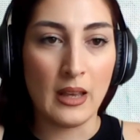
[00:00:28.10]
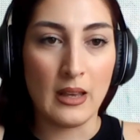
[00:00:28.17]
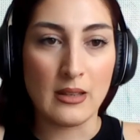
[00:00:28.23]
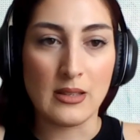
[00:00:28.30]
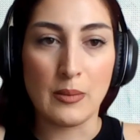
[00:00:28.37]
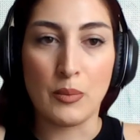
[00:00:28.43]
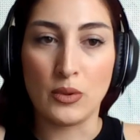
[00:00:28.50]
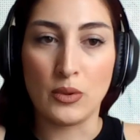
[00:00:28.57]

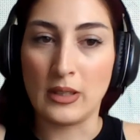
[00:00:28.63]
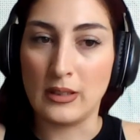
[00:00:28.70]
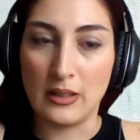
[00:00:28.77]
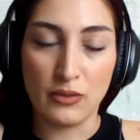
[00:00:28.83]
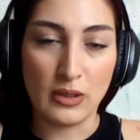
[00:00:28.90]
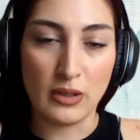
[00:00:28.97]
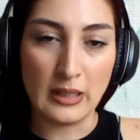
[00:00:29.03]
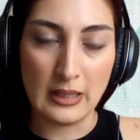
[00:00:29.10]
supporting
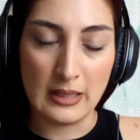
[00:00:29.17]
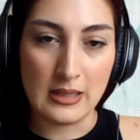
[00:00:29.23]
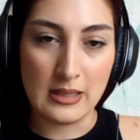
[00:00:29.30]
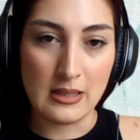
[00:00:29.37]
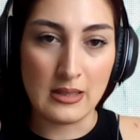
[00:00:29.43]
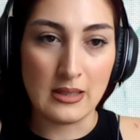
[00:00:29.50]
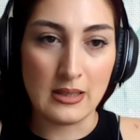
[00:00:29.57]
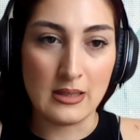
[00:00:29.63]
different
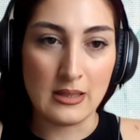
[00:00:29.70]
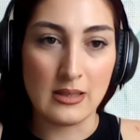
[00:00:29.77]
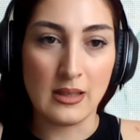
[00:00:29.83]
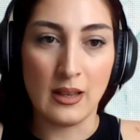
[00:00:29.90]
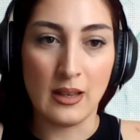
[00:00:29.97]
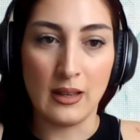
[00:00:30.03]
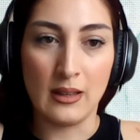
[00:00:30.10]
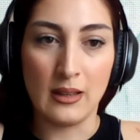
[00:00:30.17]
instances
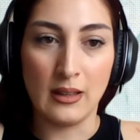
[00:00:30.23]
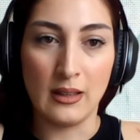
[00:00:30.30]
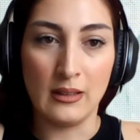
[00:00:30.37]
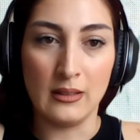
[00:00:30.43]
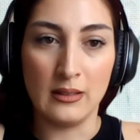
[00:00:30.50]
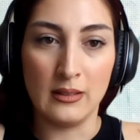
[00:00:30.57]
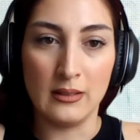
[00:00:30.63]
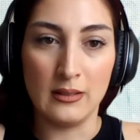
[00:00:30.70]

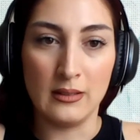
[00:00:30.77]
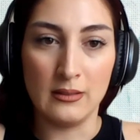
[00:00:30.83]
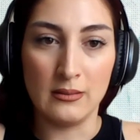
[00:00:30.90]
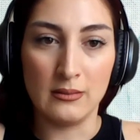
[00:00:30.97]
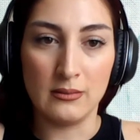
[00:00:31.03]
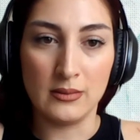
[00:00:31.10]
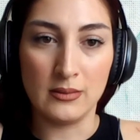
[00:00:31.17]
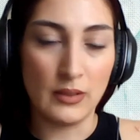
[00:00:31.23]

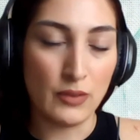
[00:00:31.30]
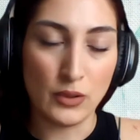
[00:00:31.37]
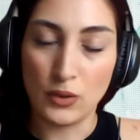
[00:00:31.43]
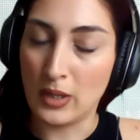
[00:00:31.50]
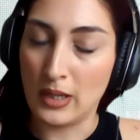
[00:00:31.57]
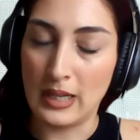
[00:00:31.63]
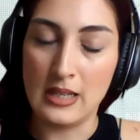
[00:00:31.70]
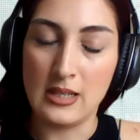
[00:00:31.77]
in different
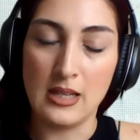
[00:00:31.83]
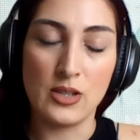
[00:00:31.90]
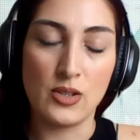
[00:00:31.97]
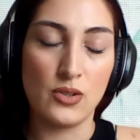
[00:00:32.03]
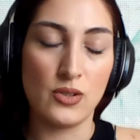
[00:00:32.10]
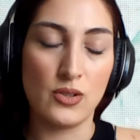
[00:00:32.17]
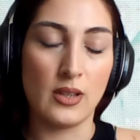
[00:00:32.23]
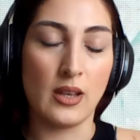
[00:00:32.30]

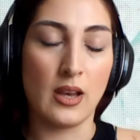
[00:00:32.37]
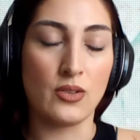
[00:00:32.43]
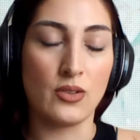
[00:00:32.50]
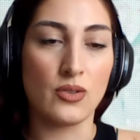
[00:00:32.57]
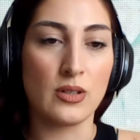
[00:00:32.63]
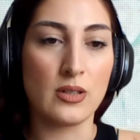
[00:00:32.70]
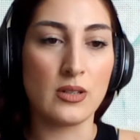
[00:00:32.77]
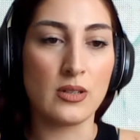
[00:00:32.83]
organizations and
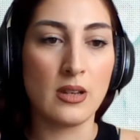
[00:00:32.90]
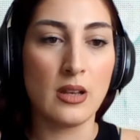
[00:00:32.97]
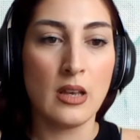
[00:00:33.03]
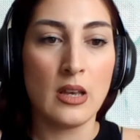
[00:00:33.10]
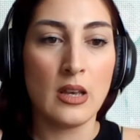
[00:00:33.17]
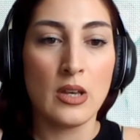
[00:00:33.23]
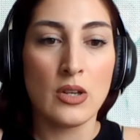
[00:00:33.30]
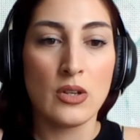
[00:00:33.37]
countries.
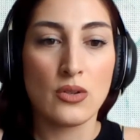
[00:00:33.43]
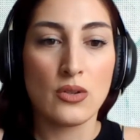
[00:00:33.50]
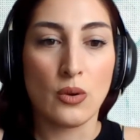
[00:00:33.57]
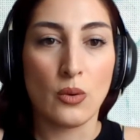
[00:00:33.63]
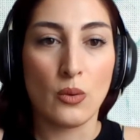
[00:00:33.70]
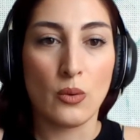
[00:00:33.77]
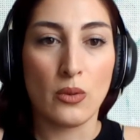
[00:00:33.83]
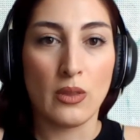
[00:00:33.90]

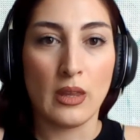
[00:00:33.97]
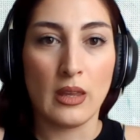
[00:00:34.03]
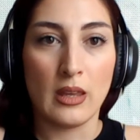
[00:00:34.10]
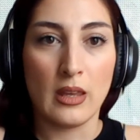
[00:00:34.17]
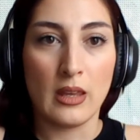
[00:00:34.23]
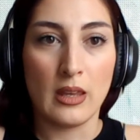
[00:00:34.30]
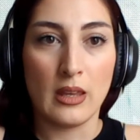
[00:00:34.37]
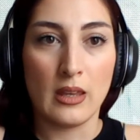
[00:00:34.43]
So
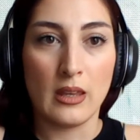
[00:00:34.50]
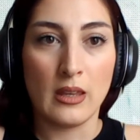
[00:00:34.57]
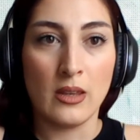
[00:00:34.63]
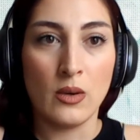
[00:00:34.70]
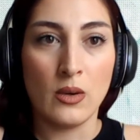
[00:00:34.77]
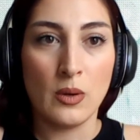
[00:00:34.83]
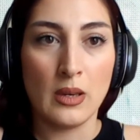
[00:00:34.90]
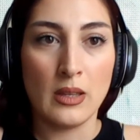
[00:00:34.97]
the
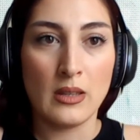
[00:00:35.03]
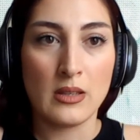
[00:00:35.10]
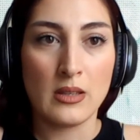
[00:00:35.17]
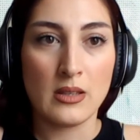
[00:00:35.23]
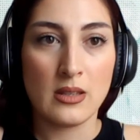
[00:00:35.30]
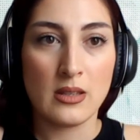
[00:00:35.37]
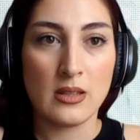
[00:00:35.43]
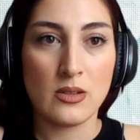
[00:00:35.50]
new
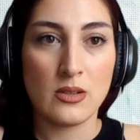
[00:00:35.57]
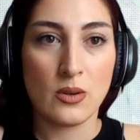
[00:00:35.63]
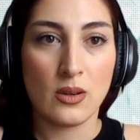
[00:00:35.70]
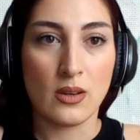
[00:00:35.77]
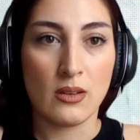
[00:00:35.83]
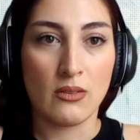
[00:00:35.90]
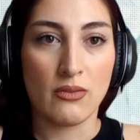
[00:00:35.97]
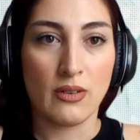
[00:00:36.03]
instance you
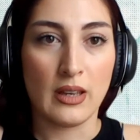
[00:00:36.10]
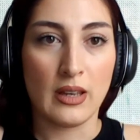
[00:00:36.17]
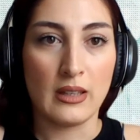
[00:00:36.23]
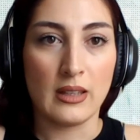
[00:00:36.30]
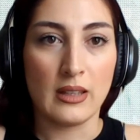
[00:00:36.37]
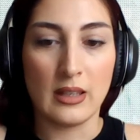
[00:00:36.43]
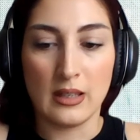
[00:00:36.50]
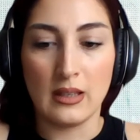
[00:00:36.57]
can find
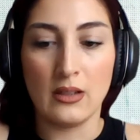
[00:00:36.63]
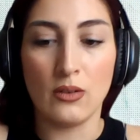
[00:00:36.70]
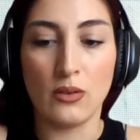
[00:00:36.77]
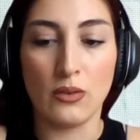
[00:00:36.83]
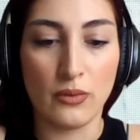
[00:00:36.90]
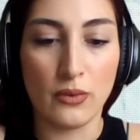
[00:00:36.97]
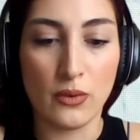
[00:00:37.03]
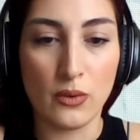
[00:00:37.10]
here,
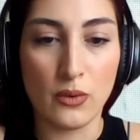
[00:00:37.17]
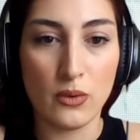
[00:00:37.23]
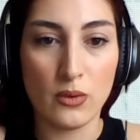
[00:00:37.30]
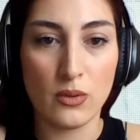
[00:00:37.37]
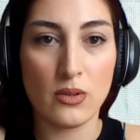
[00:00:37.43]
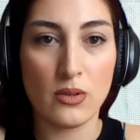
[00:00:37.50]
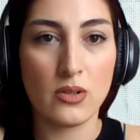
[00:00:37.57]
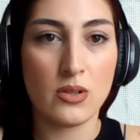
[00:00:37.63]
of
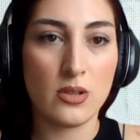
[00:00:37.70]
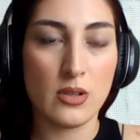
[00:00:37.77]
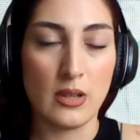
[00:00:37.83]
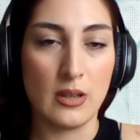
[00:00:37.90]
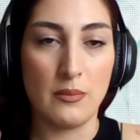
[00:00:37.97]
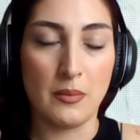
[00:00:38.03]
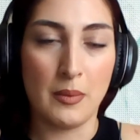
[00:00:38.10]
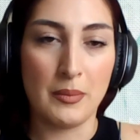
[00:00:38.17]
course,
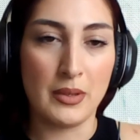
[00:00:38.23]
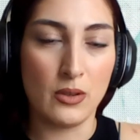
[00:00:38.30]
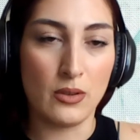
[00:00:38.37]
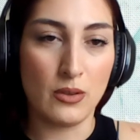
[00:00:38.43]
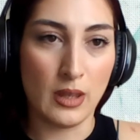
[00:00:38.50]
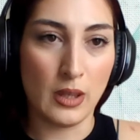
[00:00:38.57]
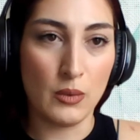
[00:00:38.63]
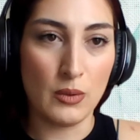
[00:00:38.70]

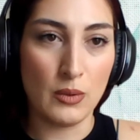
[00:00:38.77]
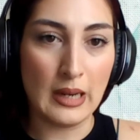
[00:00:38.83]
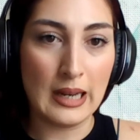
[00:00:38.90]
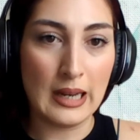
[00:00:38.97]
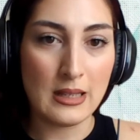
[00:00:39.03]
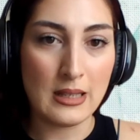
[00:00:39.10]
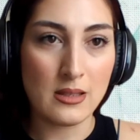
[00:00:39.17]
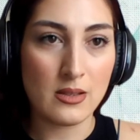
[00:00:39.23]
the new
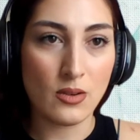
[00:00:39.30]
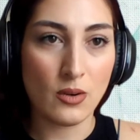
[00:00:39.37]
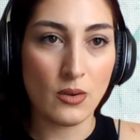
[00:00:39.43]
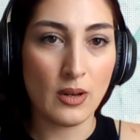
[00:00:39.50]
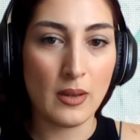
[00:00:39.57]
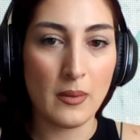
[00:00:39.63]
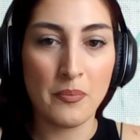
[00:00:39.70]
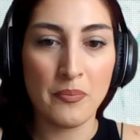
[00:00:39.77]
release,
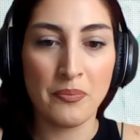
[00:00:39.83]
sorry,